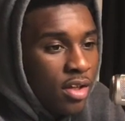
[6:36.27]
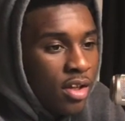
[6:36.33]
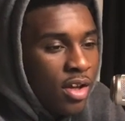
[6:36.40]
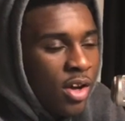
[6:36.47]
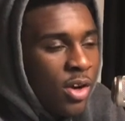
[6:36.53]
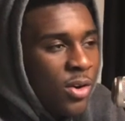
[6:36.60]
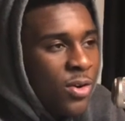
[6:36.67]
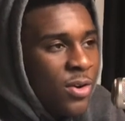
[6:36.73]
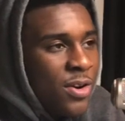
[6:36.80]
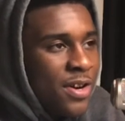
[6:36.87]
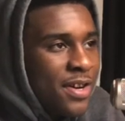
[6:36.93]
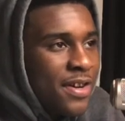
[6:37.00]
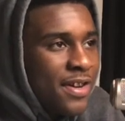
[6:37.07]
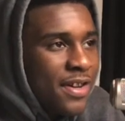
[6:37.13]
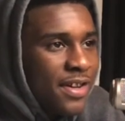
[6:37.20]
A car.
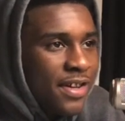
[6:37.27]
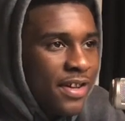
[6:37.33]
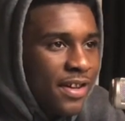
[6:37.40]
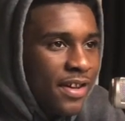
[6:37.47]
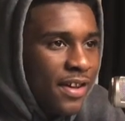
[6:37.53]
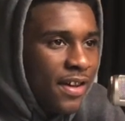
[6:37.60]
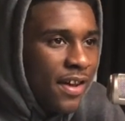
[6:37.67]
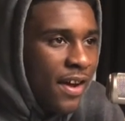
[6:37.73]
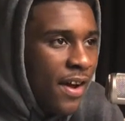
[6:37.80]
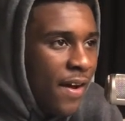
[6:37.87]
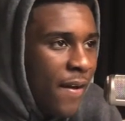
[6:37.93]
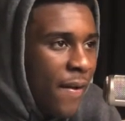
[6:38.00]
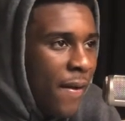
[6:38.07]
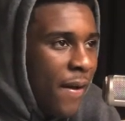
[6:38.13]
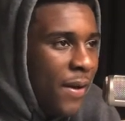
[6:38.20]

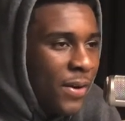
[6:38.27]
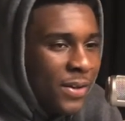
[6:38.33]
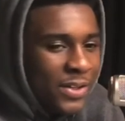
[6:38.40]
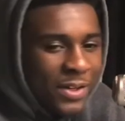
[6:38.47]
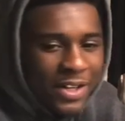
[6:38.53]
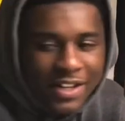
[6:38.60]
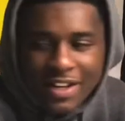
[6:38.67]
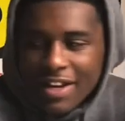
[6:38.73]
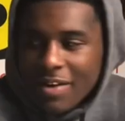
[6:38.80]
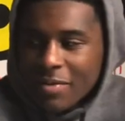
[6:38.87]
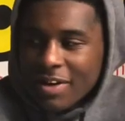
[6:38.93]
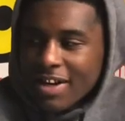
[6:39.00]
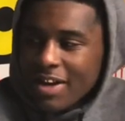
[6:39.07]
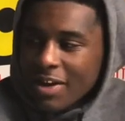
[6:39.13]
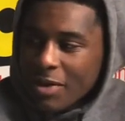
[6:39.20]
I don't know. What kind, what
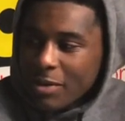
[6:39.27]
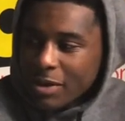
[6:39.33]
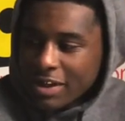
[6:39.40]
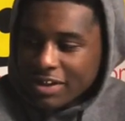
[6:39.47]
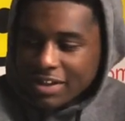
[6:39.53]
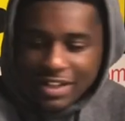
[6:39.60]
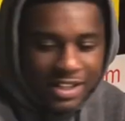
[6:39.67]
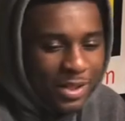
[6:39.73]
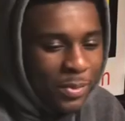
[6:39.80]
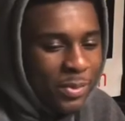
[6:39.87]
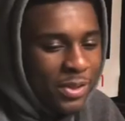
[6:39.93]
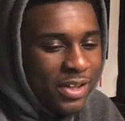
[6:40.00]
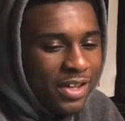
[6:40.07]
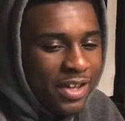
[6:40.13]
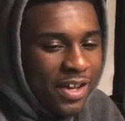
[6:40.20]
kind of car I should get a
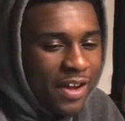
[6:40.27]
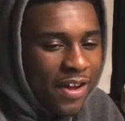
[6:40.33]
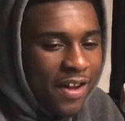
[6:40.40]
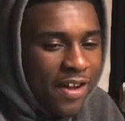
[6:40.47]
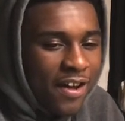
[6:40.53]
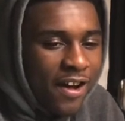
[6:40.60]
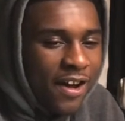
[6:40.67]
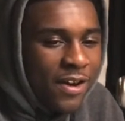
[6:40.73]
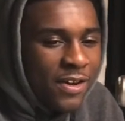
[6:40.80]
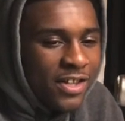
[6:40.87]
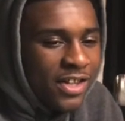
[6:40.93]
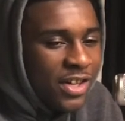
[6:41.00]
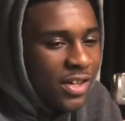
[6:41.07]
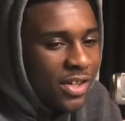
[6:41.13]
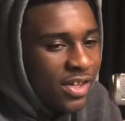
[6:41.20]
kid? I don't
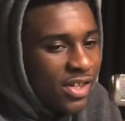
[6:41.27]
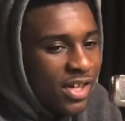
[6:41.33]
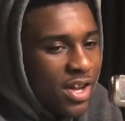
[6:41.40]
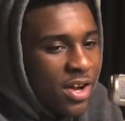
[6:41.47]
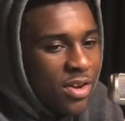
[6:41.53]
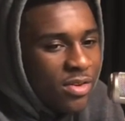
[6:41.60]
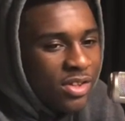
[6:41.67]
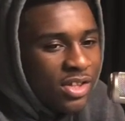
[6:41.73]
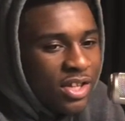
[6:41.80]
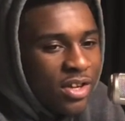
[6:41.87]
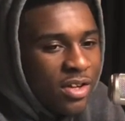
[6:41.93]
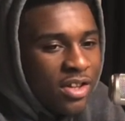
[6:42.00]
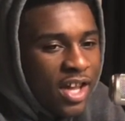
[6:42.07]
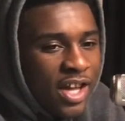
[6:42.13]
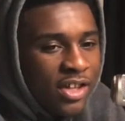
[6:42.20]
know. She don't, she
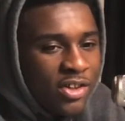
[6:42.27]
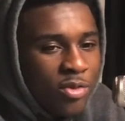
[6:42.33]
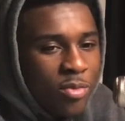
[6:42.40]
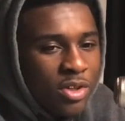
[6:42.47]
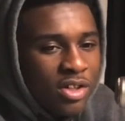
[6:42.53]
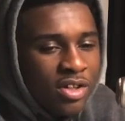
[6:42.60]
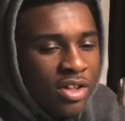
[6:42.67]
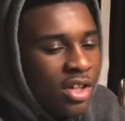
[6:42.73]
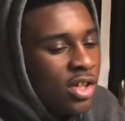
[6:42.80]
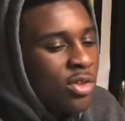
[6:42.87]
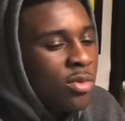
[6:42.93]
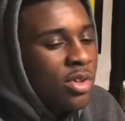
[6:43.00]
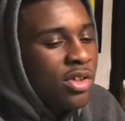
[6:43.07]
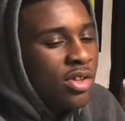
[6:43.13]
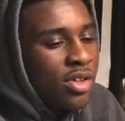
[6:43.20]
don't like too much
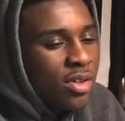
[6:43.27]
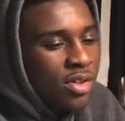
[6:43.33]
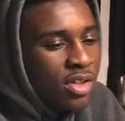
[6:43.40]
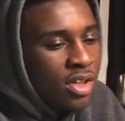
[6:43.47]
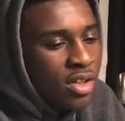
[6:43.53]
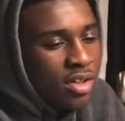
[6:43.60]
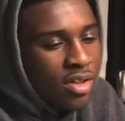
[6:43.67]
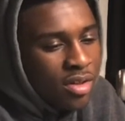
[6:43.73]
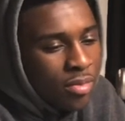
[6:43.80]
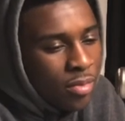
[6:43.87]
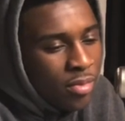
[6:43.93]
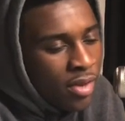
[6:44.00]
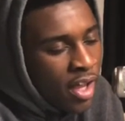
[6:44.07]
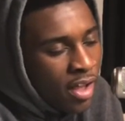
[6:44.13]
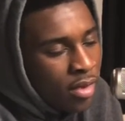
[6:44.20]
luxury stuff. She
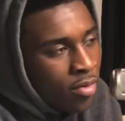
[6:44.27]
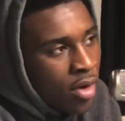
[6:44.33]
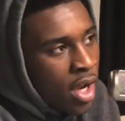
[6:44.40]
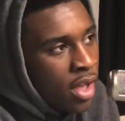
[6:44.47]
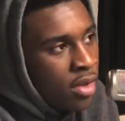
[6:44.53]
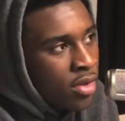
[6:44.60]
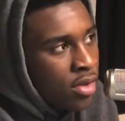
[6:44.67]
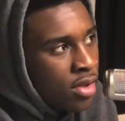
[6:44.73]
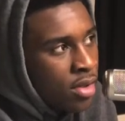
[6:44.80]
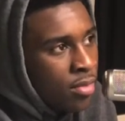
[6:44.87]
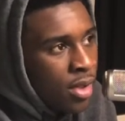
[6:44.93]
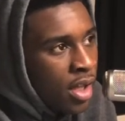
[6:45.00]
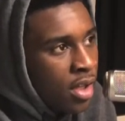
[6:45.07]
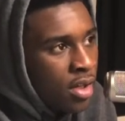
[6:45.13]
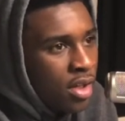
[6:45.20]
a, like riding something
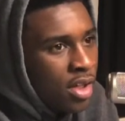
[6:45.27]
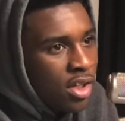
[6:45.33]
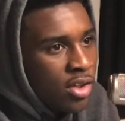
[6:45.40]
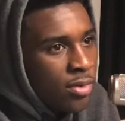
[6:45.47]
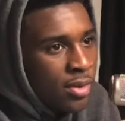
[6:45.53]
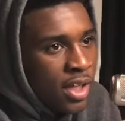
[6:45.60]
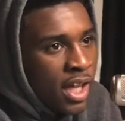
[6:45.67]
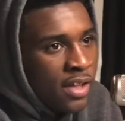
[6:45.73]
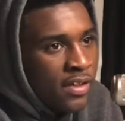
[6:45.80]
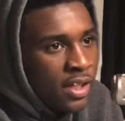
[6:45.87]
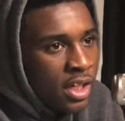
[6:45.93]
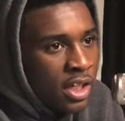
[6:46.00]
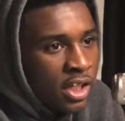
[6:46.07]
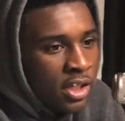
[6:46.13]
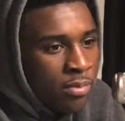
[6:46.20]
like twenty
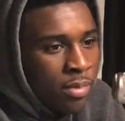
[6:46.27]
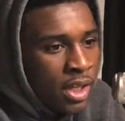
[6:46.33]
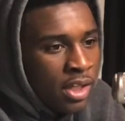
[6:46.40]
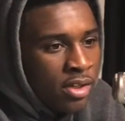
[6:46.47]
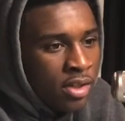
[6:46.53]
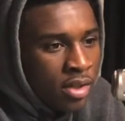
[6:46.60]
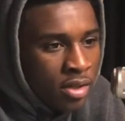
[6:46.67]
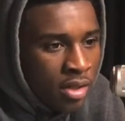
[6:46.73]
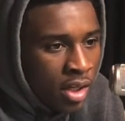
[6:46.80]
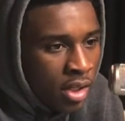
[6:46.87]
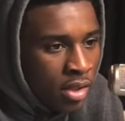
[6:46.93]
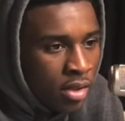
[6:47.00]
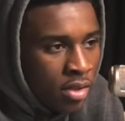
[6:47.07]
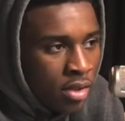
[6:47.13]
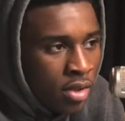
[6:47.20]
eighteen is basic, like
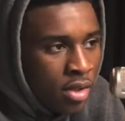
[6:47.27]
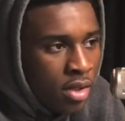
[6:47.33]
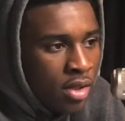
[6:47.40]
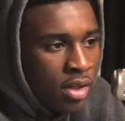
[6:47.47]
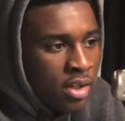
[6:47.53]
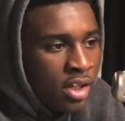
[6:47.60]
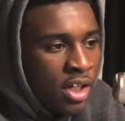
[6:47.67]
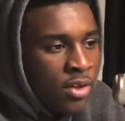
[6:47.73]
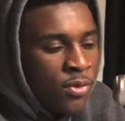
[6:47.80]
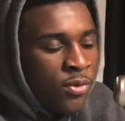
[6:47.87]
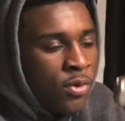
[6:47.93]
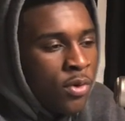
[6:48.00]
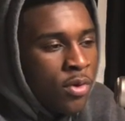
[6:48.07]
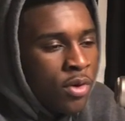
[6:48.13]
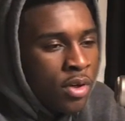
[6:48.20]
uh, nothing
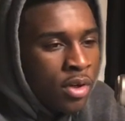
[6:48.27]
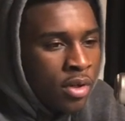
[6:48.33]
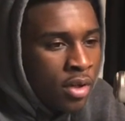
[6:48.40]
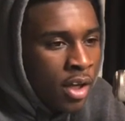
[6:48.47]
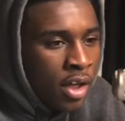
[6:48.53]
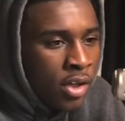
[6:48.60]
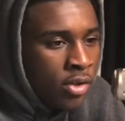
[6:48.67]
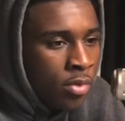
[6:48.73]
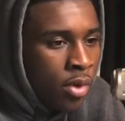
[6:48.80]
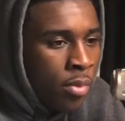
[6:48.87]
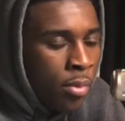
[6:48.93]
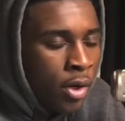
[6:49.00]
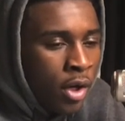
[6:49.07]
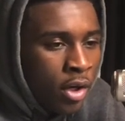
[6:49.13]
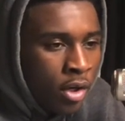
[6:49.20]
foreign. Like it's an
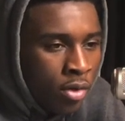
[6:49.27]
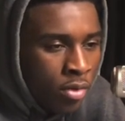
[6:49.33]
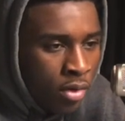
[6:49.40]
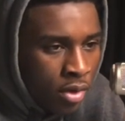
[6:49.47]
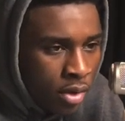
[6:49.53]
American car.